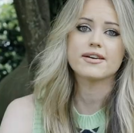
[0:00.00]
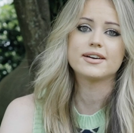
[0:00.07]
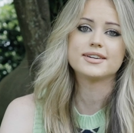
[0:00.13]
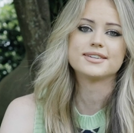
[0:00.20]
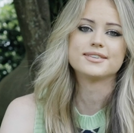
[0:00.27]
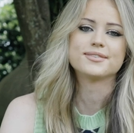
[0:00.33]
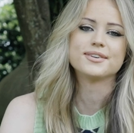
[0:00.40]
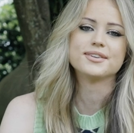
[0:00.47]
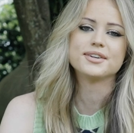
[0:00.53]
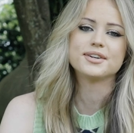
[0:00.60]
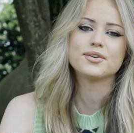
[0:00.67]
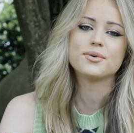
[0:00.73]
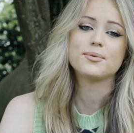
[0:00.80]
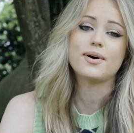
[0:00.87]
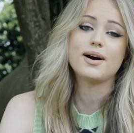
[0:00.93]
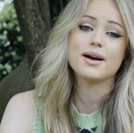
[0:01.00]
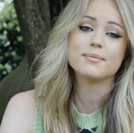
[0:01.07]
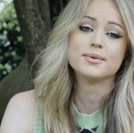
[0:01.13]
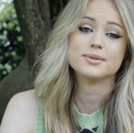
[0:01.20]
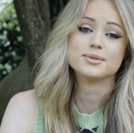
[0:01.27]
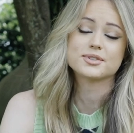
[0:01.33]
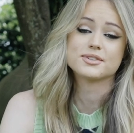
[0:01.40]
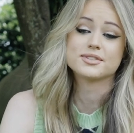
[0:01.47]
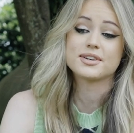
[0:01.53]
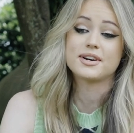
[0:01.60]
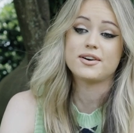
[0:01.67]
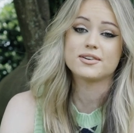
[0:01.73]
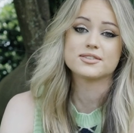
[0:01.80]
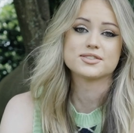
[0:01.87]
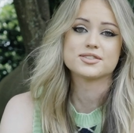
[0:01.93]
I didn't really know why, but it's because
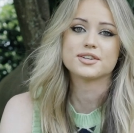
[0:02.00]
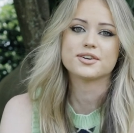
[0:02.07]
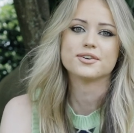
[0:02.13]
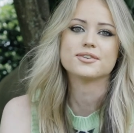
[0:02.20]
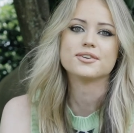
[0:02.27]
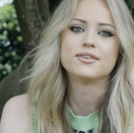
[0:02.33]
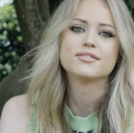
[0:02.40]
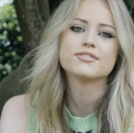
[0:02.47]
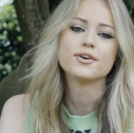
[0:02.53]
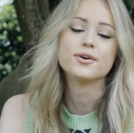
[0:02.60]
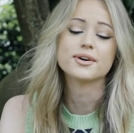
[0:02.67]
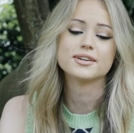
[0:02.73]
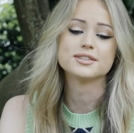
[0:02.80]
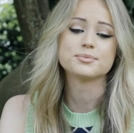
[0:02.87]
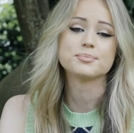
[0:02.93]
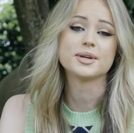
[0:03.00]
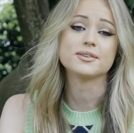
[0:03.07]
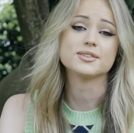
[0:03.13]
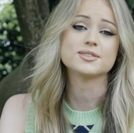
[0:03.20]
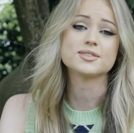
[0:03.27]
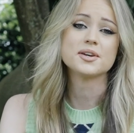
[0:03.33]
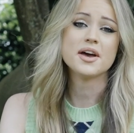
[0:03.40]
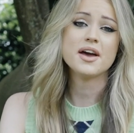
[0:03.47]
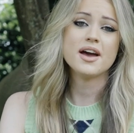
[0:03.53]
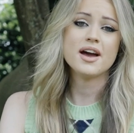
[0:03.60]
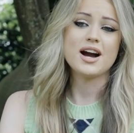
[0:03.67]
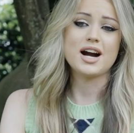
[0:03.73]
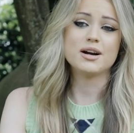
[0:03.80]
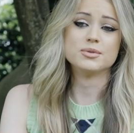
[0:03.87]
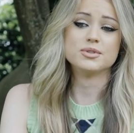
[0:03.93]
I honestly could not focus because
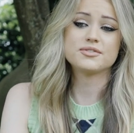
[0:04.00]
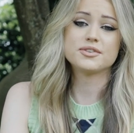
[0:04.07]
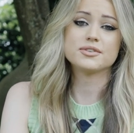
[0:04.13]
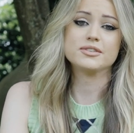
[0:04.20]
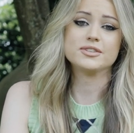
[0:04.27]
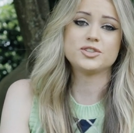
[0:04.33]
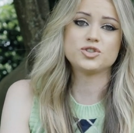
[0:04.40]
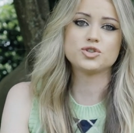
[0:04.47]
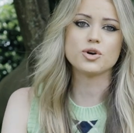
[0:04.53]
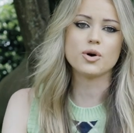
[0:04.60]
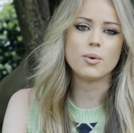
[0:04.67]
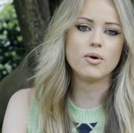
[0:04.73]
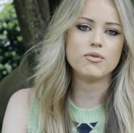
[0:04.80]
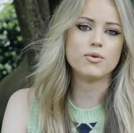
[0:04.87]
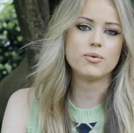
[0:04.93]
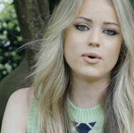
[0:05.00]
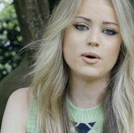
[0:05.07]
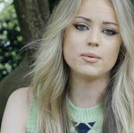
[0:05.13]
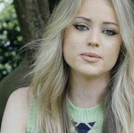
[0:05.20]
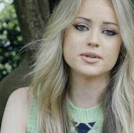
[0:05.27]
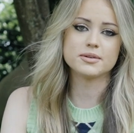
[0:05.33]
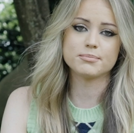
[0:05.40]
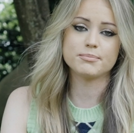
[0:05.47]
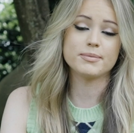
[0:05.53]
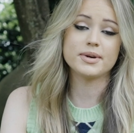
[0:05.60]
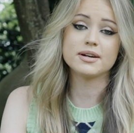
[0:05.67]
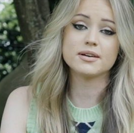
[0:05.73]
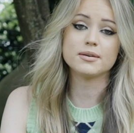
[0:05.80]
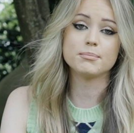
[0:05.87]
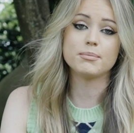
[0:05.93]
I was feeling so overwhelmed and it
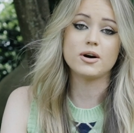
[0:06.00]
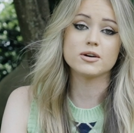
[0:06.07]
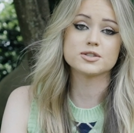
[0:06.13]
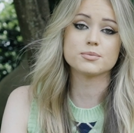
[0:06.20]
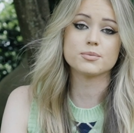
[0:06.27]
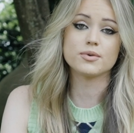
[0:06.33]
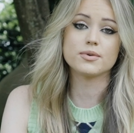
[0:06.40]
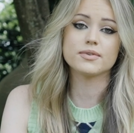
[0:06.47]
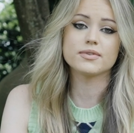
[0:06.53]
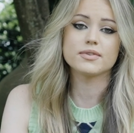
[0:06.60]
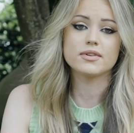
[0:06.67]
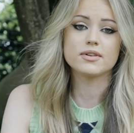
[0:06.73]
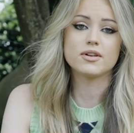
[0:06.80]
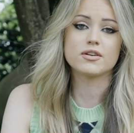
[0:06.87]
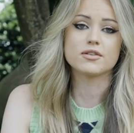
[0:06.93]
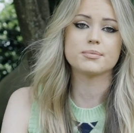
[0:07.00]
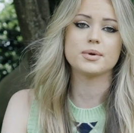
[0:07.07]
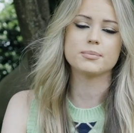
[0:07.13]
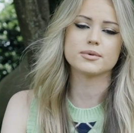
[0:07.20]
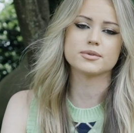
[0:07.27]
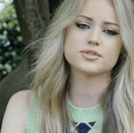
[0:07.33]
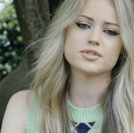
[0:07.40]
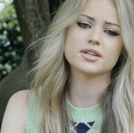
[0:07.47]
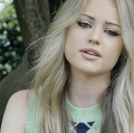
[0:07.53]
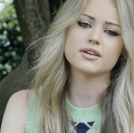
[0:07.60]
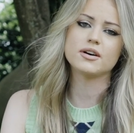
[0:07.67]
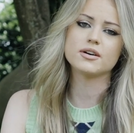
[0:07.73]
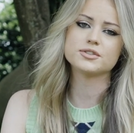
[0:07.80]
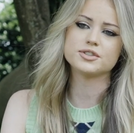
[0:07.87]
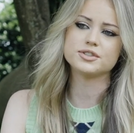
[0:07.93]
made it impossible. And a lot of people were just like,
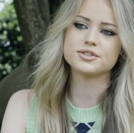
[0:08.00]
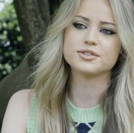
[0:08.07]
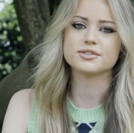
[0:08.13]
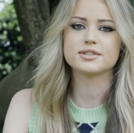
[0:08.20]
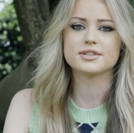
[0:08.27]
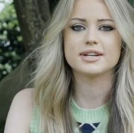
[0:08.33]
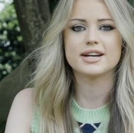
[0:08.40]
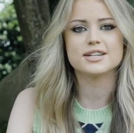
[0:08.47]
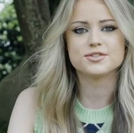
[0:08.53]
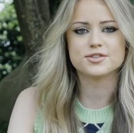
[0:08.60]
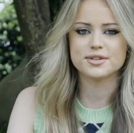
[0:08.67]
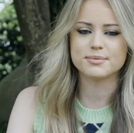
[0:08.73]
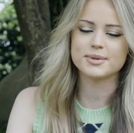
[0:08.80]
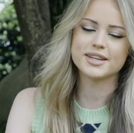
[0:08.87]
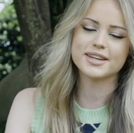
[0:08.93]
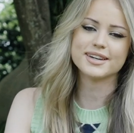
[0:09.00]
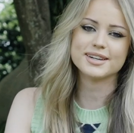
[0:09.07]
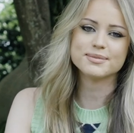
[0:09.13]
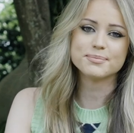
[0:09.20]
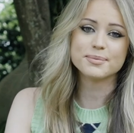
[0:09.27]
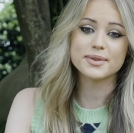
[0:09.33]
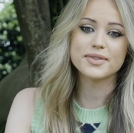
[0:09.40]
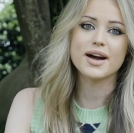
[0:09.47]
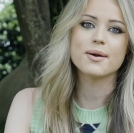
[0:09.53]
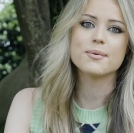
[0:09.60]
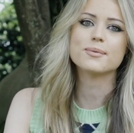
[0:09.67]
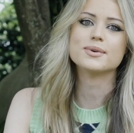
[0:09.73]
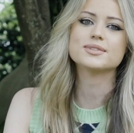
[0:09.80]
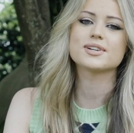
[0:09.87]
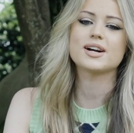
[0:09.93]
oh, she's just a daydreamy kid, but
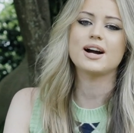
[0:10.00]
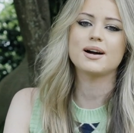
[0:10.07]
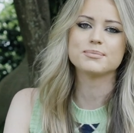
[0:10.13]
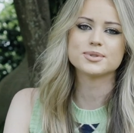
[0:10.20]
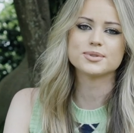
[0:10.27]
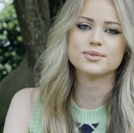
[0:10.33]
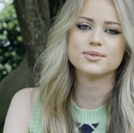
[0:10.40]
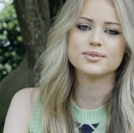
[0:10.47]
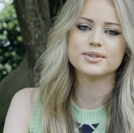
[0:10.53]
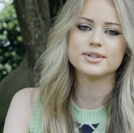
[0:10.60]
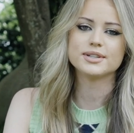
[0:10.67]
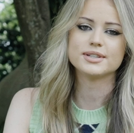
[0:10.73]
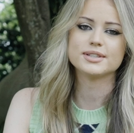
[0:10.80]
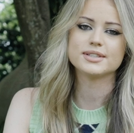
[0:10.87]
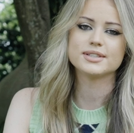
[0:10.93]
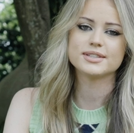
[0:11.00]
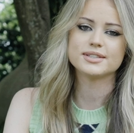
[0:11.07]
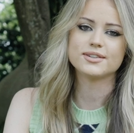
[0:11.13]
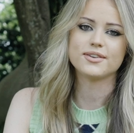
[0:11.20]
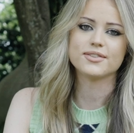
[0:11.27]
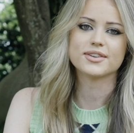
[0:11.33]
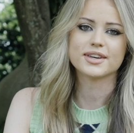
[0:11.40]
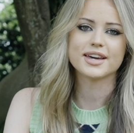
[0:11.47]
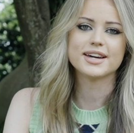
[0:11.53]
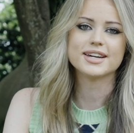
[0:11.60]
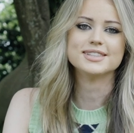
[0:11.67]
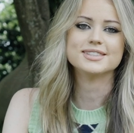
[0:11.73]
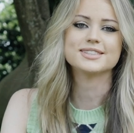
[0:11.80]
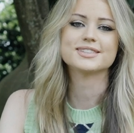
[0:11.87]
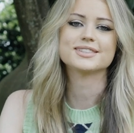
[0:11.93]
that was absolutely not the case.